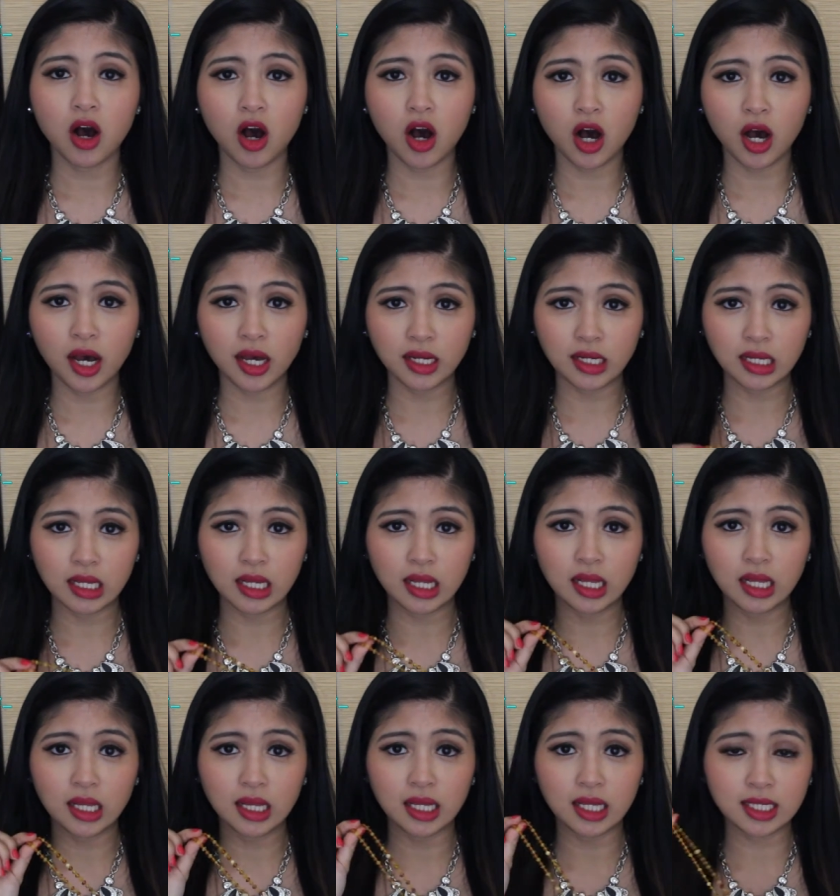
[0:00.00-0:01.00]
on
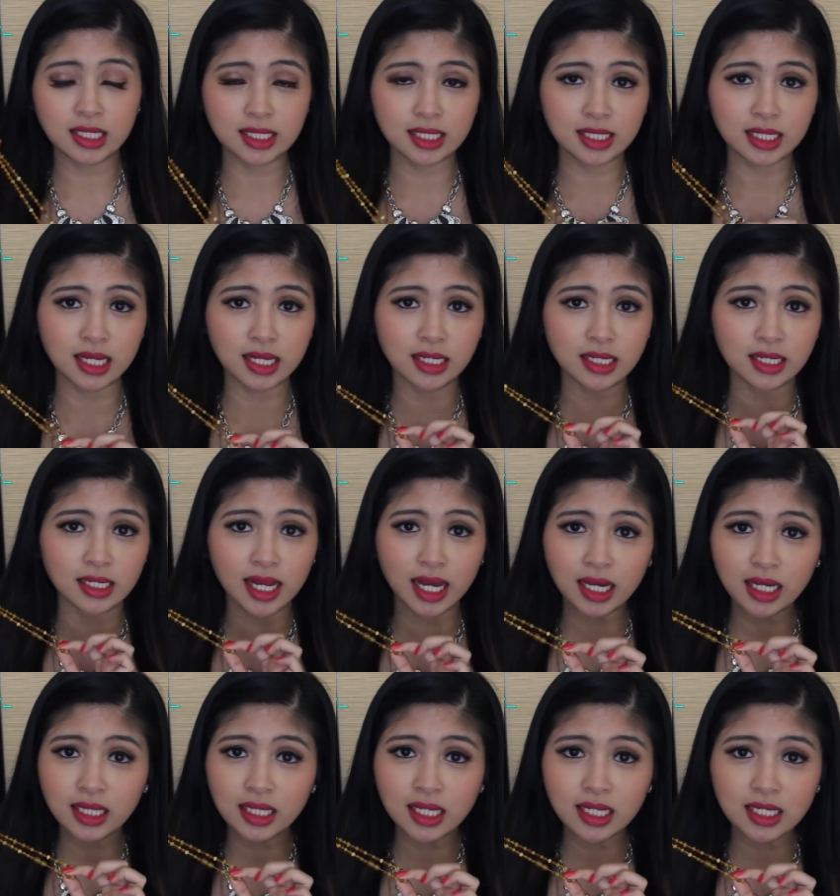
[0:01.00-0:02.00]
this
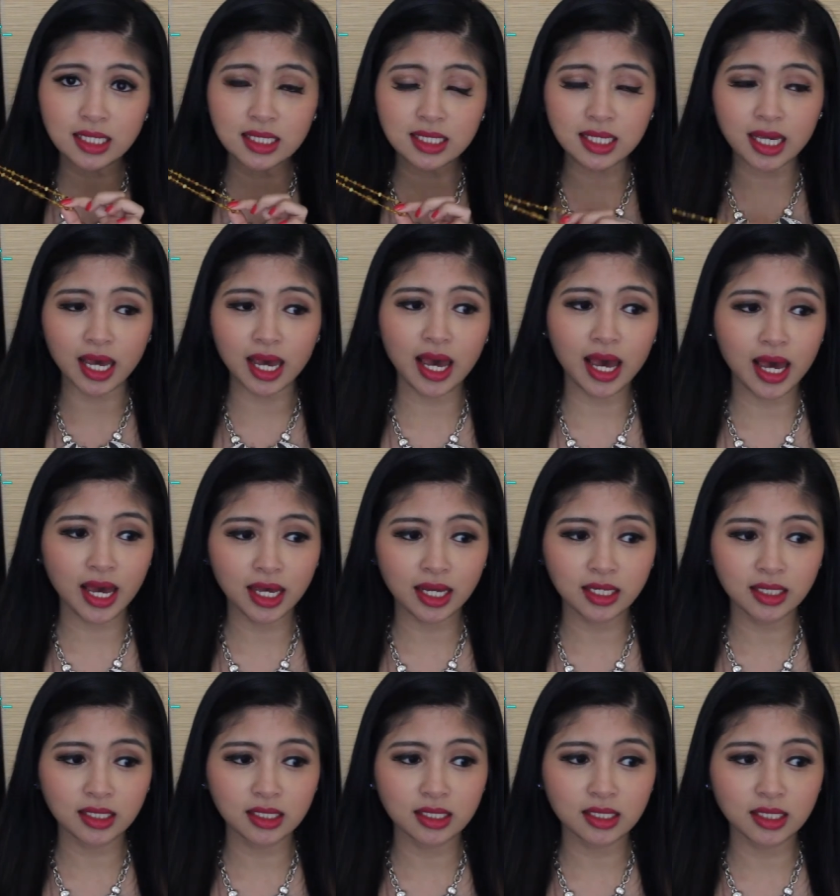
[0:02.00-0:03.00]
necklace
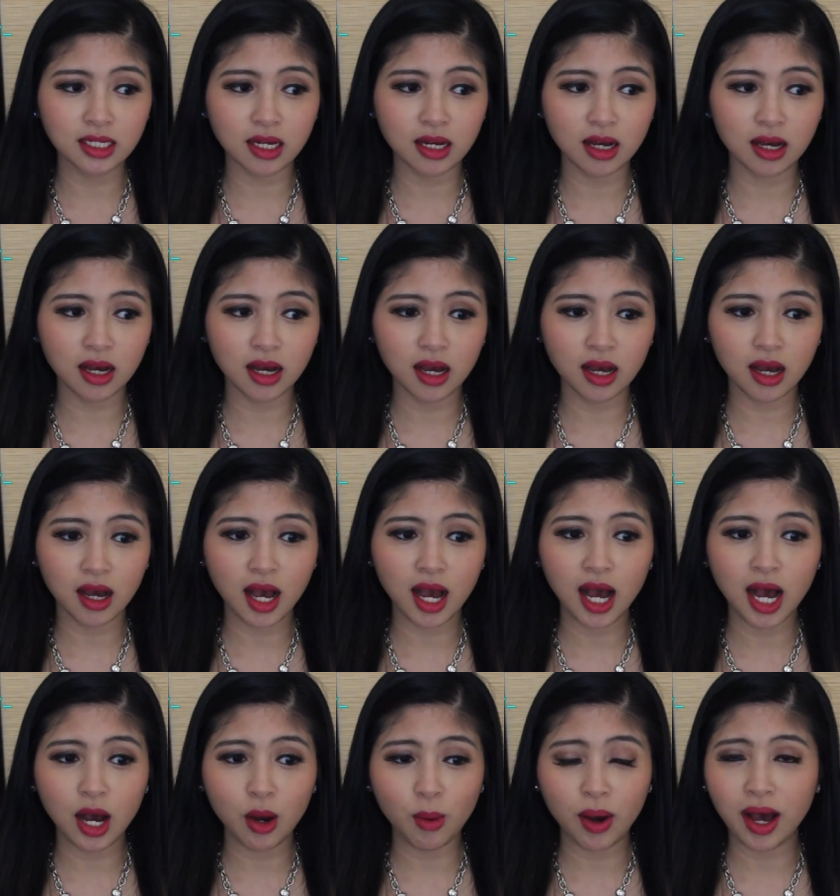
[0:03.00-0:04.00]
and
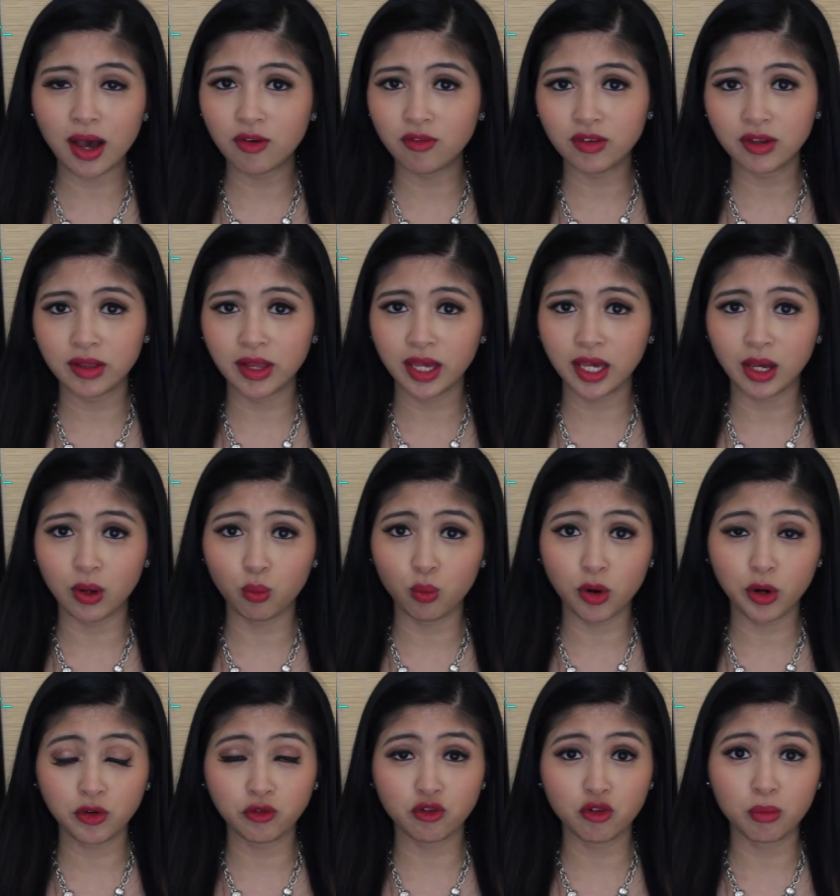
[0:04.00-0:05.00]
how I feel like it
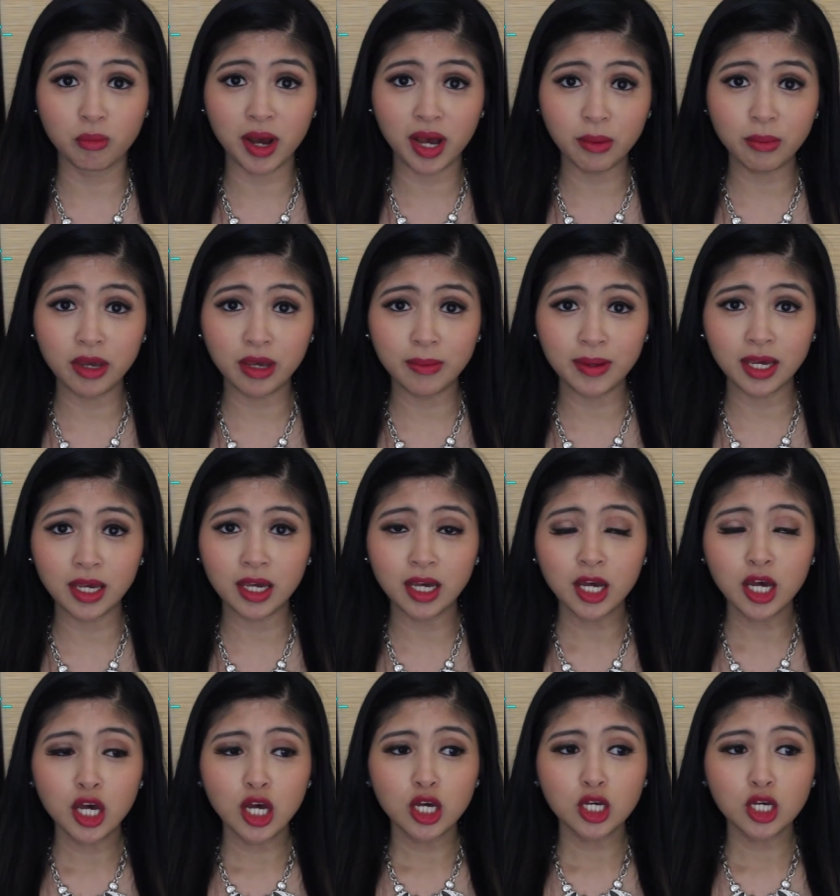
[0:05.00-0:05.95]
worked for my baby.